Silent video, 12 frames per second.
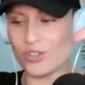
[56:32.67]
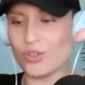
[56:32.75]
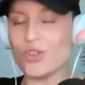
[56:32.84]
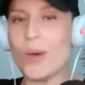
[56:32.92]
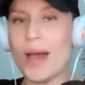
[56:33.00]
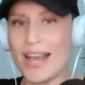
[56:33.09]
So
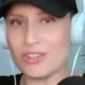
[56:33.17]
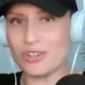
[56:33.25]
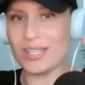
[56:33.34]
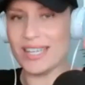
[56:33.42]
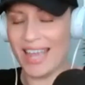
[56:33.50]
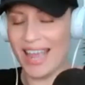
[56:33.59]
you
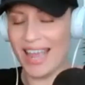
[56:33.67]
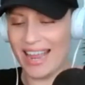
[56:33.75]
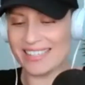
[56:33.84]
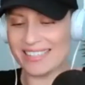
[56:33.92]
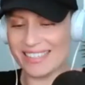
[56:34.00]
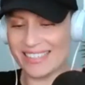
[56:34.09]
actually
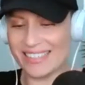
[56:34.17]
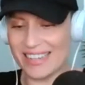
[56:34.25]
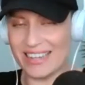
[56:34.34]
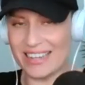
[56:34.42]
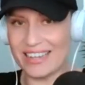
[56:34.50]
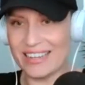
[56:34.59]
can't
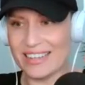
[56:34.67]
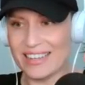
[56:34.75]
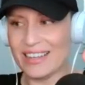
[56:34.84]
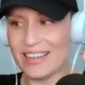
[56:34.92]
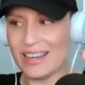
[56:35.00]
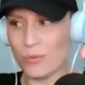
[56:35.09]
see
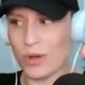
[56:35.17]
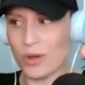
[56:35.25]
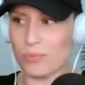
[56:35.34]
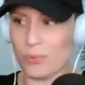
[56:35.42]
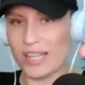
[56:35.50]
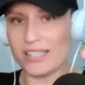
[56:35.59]

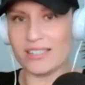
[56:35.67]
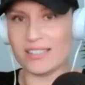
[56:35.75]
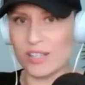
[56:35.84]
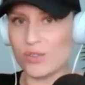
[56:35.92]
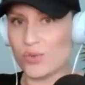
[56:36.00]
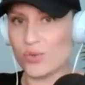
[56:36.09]
what Bria
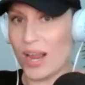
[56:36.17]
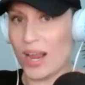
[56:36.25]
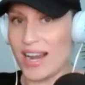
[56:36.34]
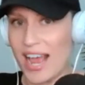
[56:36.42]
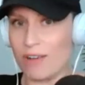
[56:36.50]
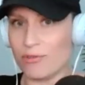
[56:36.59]
does
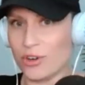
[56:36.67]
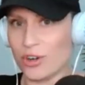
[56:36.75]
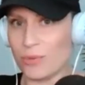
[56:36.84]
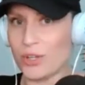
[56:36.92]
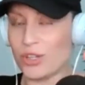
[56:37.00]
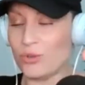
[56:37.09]
right
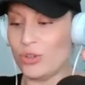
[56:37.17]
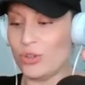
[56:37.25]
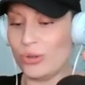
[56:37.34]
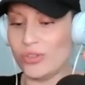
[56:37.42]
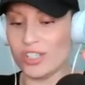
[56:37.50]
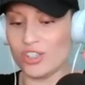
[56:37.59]
after. But you
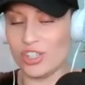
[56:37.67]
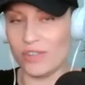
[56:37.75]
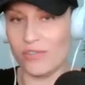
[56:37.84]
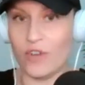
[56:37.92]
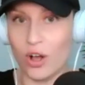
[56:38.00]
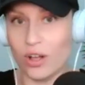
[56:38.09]
do see that
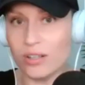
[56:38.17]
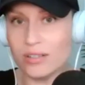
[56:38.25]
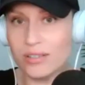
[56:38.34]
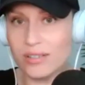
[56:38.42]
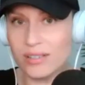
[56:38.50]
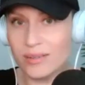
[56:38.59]
she
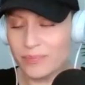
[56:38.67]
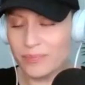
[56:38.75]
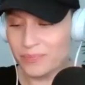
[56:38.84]
falls.